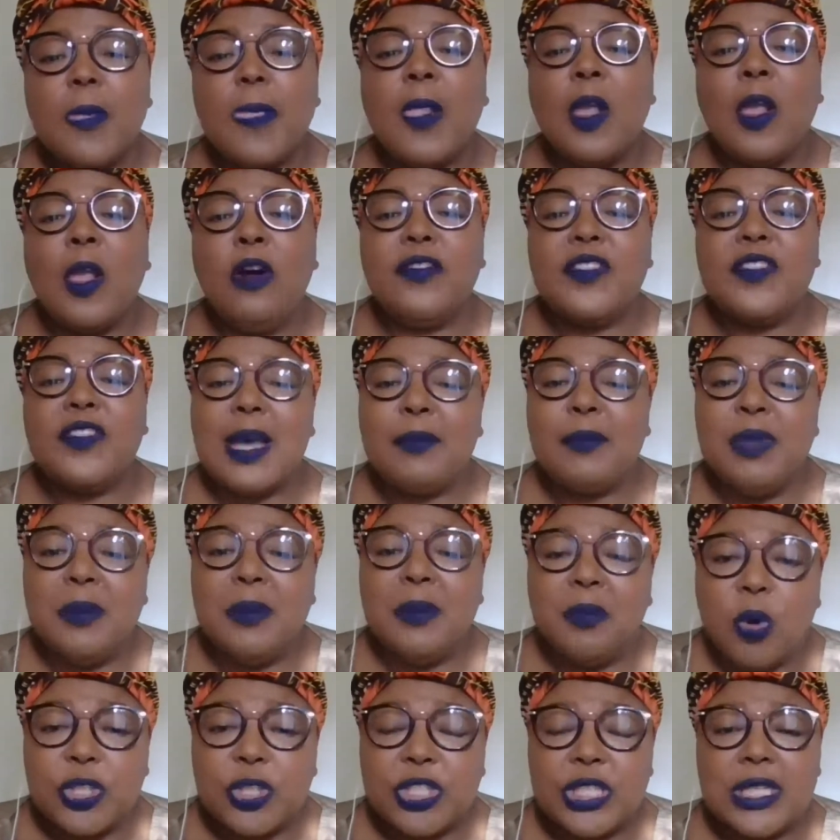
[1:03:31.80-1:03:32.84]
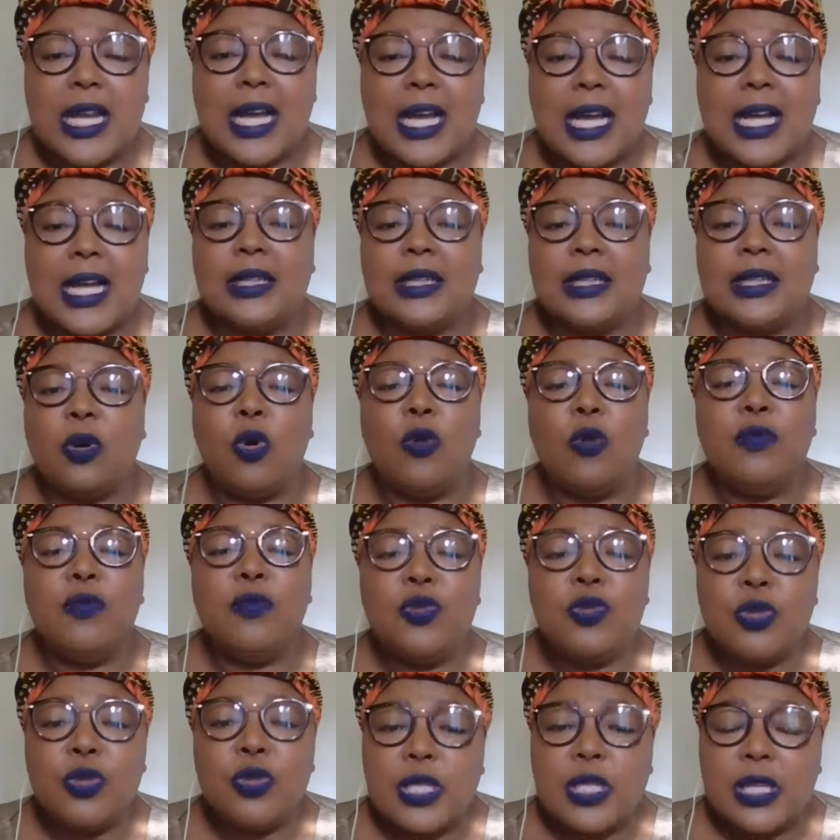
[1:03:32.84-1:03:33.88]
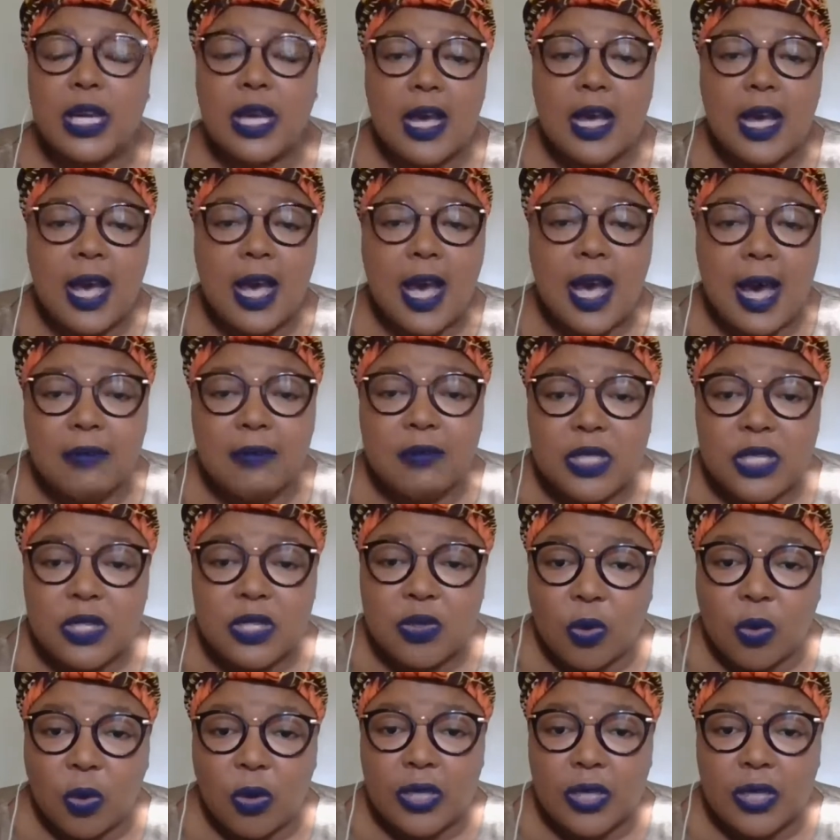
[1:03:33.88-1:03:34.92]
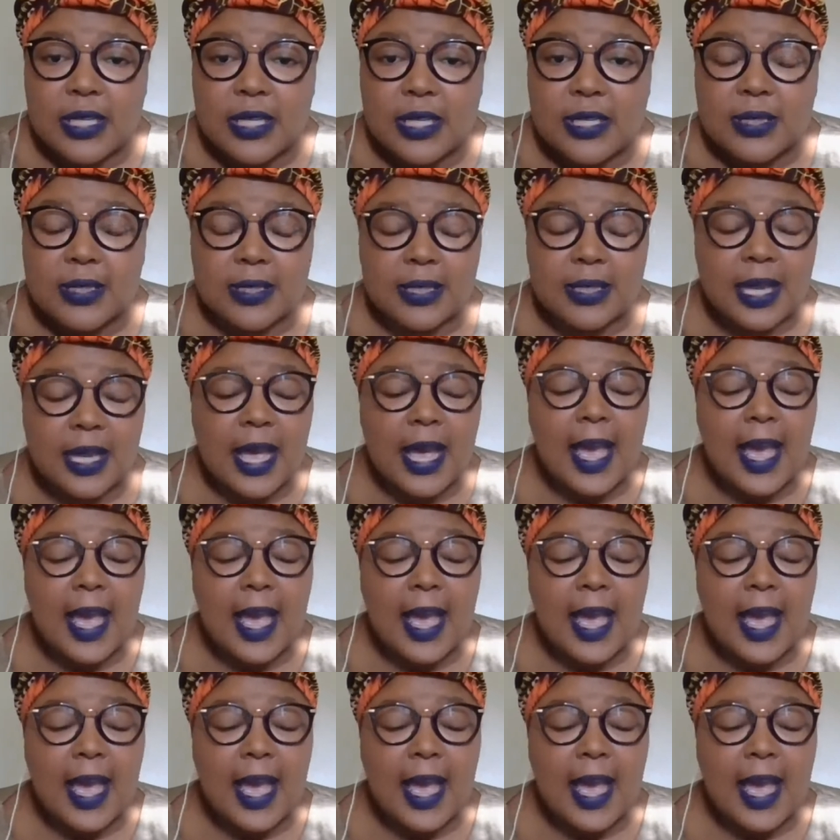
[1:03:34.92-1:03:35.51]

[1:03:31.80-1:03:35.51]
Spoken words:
of some emotional or mood disorders.